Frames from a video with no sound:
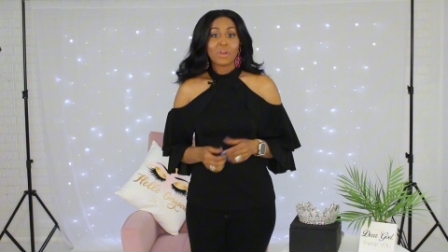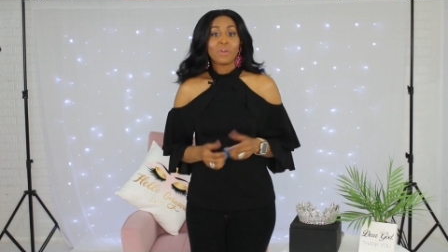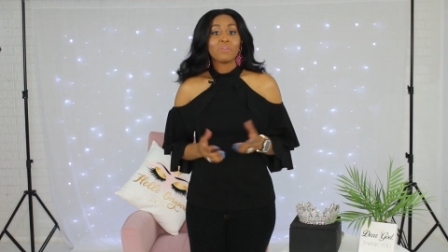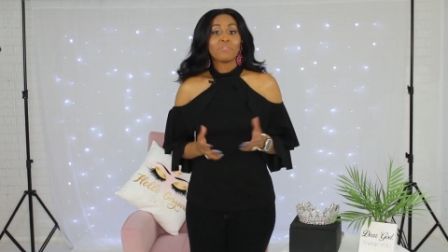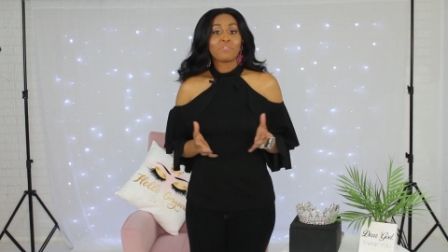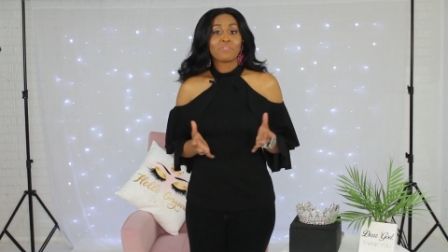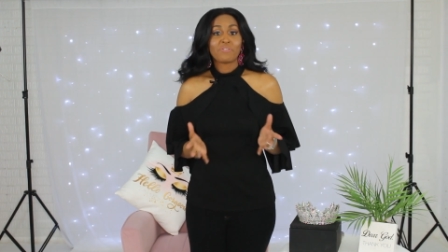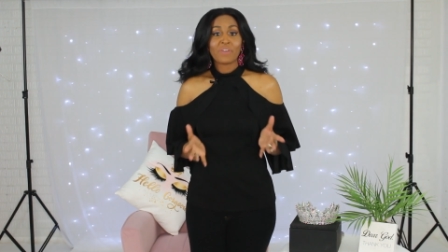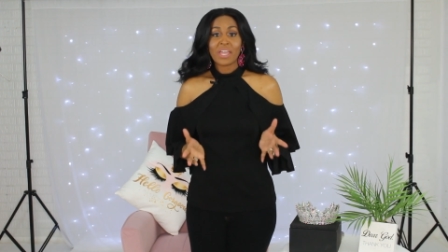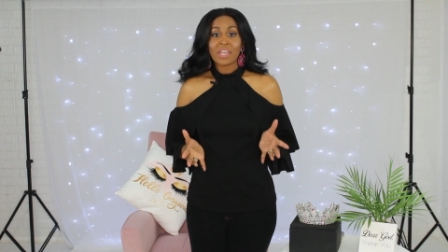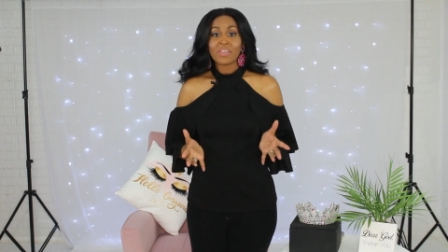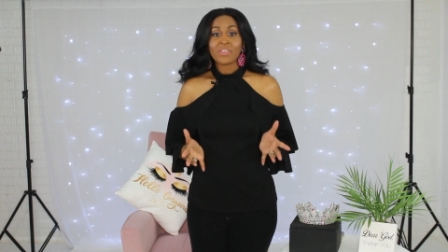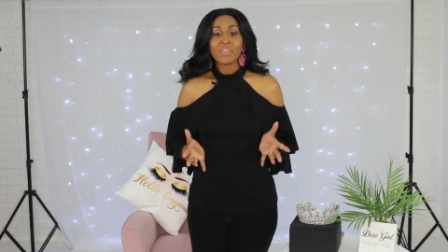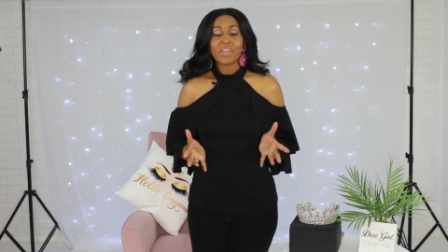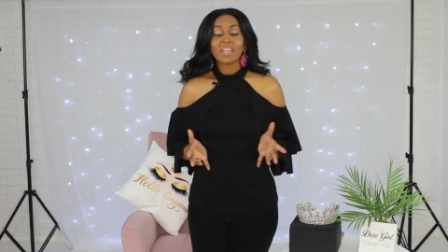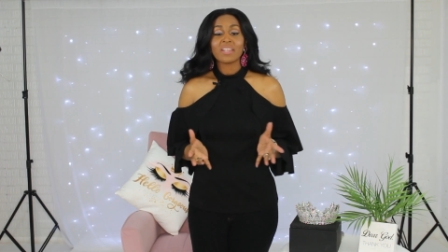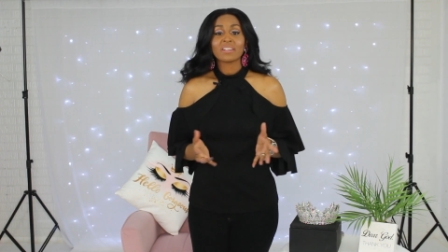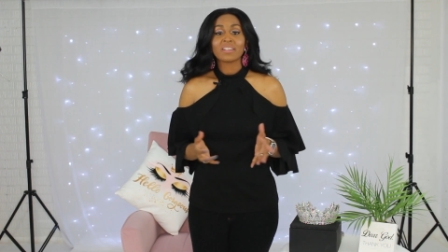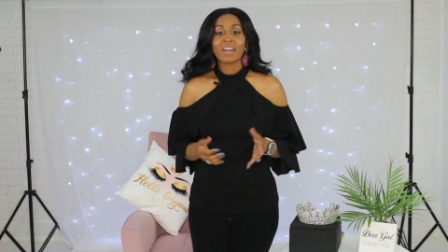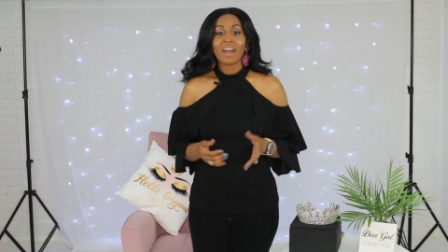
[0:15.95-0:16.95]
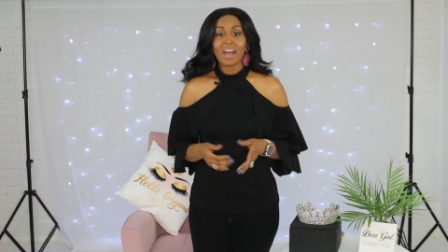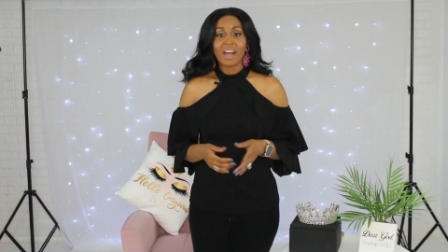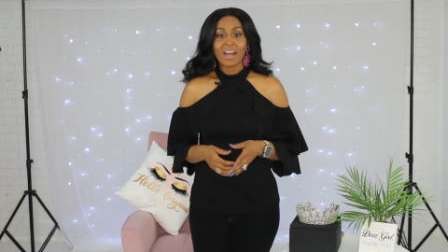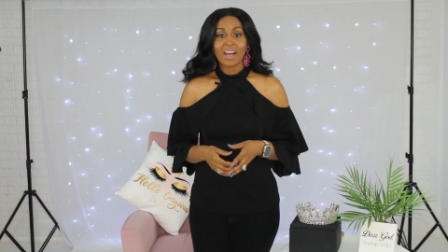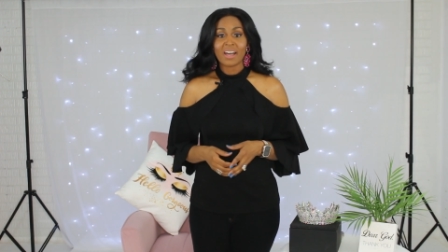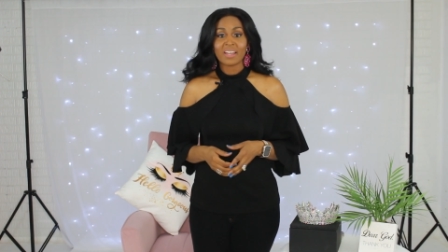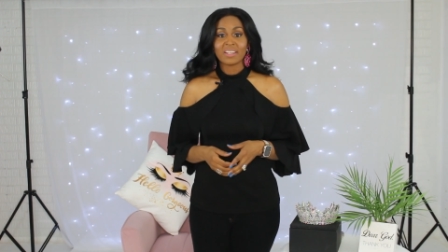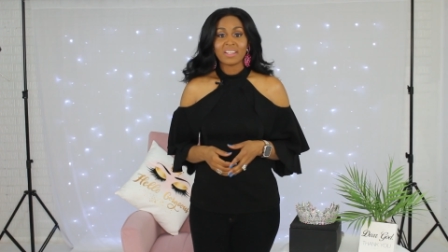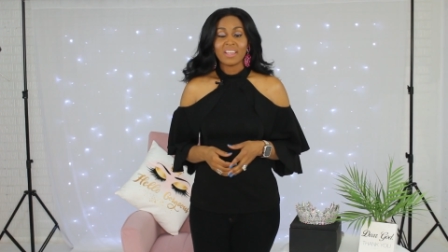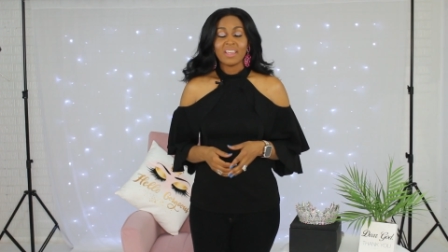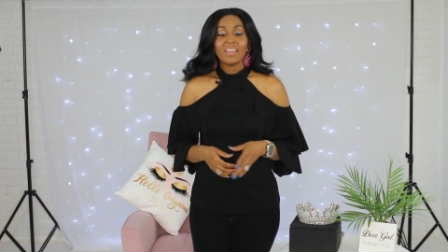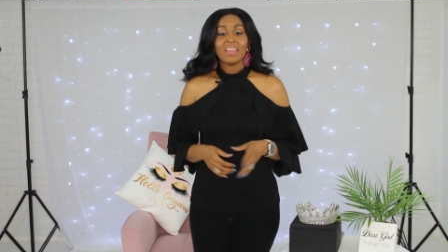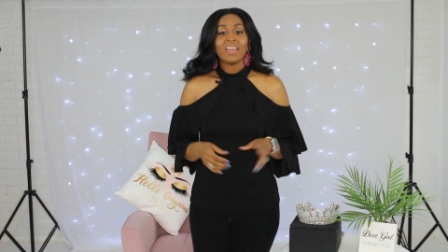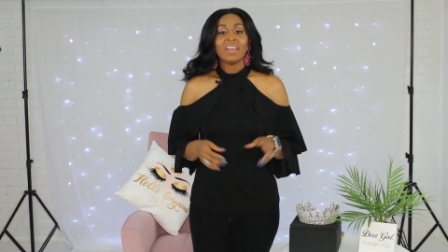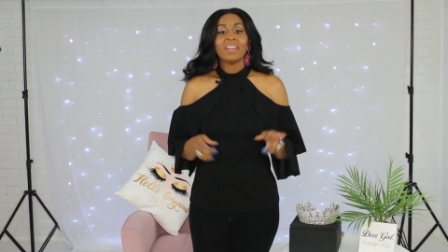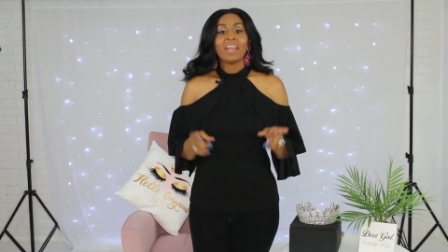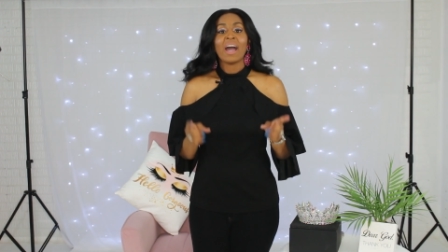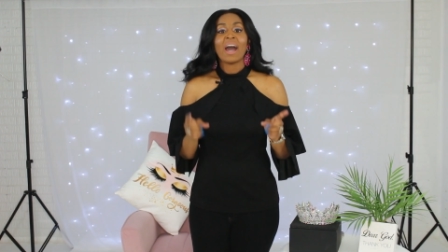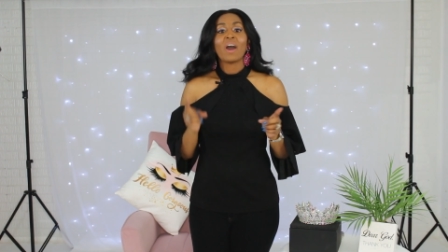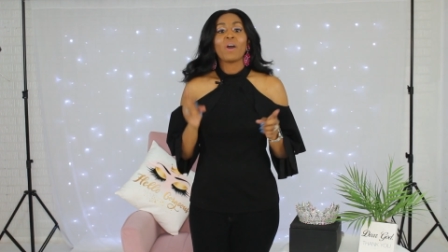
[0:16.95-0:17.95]
faith in God,
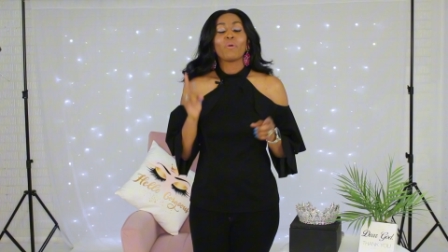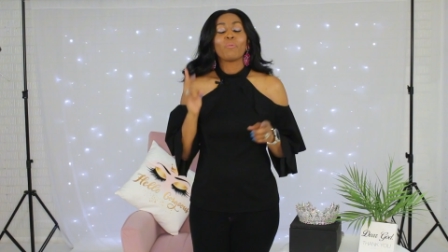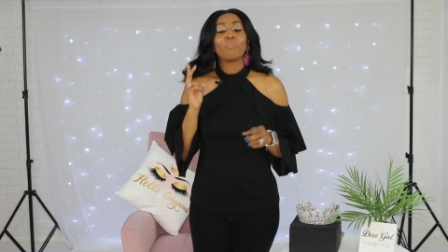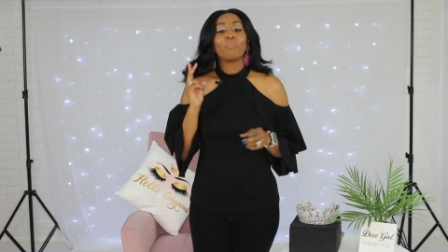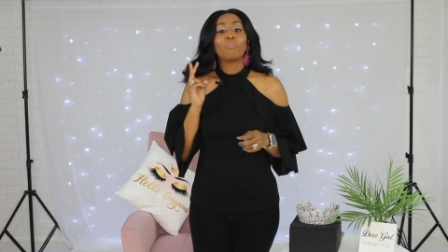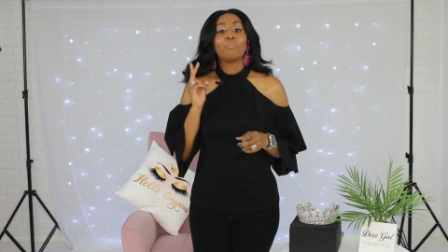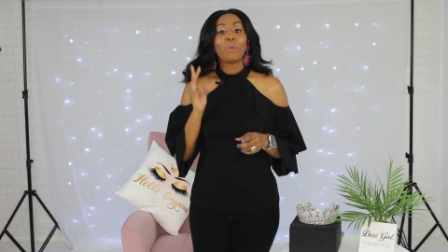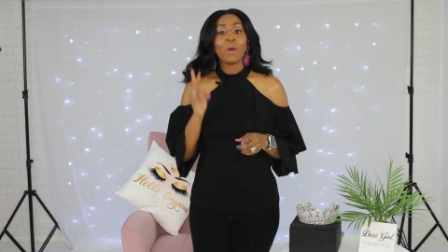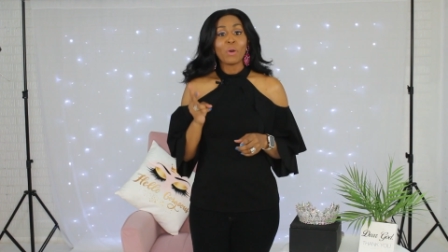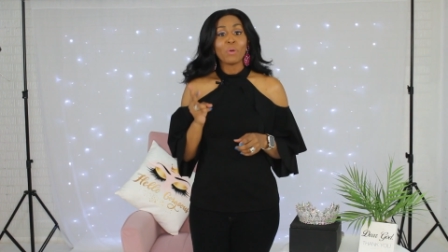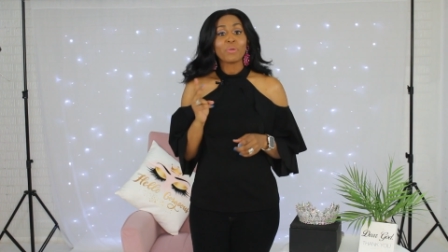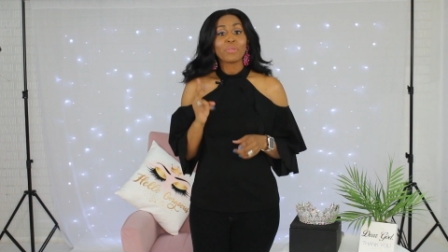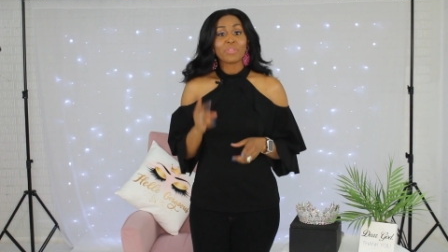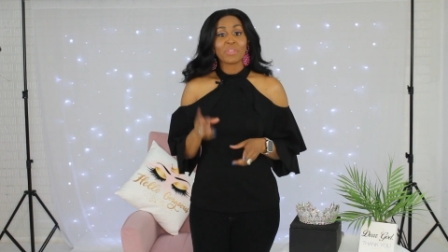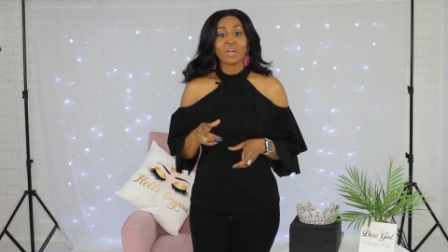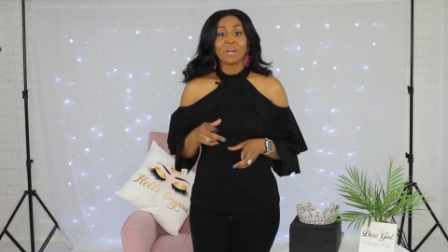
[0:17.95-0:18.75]
and how both